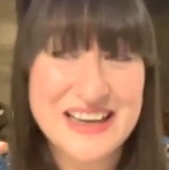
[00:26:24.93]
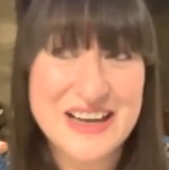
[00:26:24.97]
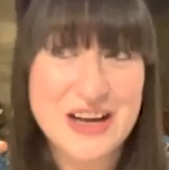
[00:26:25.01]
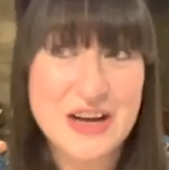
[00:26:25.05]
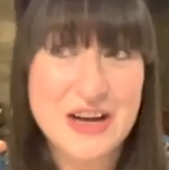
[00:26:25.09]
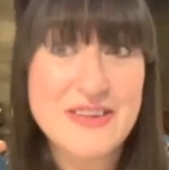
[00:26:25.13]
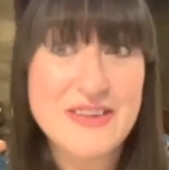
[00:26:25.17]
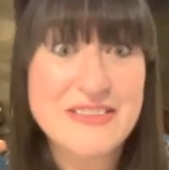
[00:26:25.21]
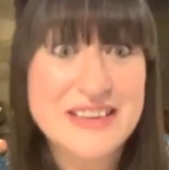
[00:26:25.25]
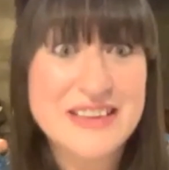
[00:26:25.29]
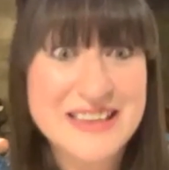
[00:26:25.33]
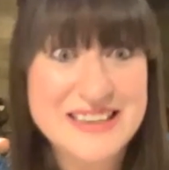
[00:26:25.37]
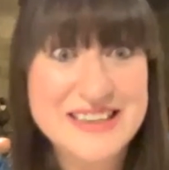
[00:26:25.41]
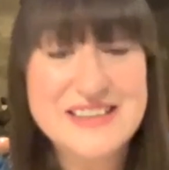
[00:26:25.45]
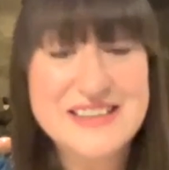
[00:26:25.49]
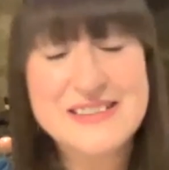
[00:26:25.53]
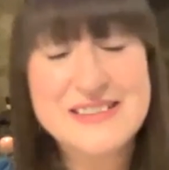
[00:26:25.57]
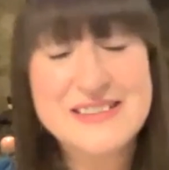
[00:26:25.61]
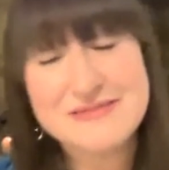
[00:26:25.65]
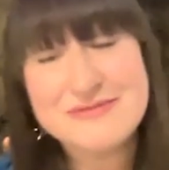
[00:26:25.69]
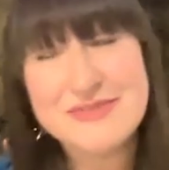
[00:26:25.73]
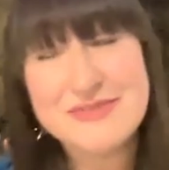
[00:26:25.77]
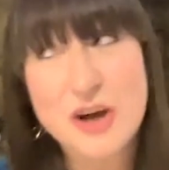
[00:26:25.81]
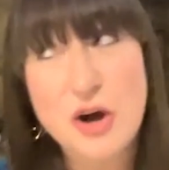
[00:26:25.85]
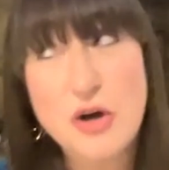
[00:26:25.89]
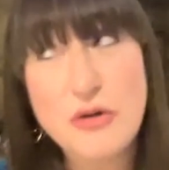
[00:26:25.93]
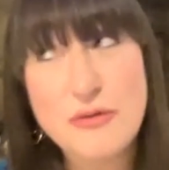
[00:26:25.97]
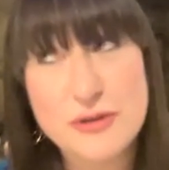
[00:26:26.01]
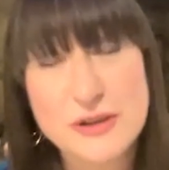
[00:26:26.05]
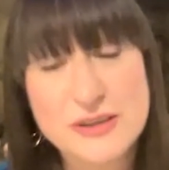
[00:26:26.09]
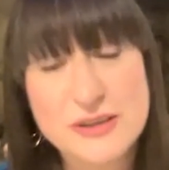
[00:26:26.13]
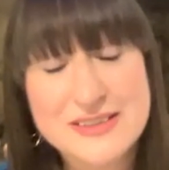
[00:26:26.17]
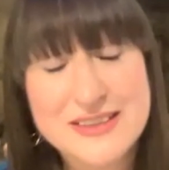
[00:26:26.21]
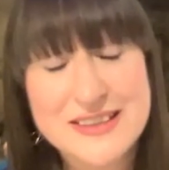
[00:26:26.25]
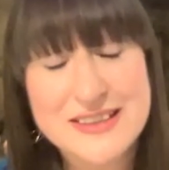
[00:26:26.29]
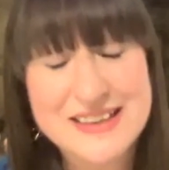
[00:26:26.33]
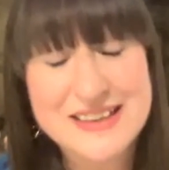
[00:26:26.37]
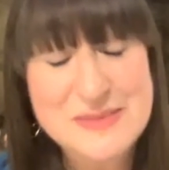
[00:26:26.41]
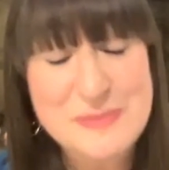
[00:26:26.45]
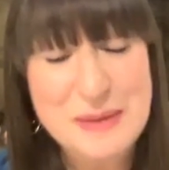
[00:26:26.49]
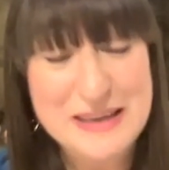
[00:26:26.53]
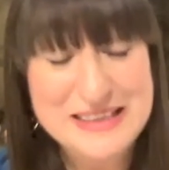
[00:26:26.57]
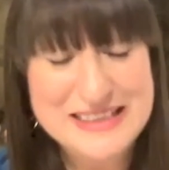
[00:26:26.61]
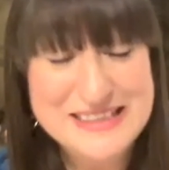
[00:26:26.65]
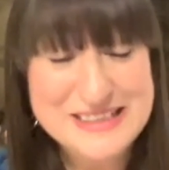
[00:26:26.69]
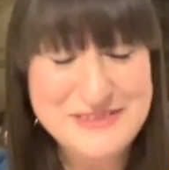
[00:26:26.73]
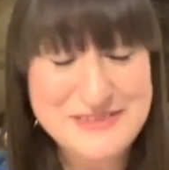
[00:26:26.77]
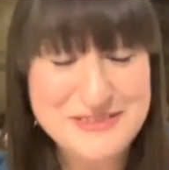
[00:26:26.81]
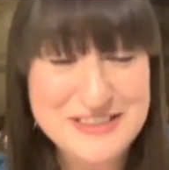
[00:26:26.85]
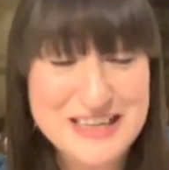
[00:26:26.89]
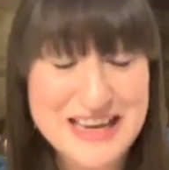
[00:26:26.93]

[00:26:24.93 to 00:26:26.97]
a very often expensive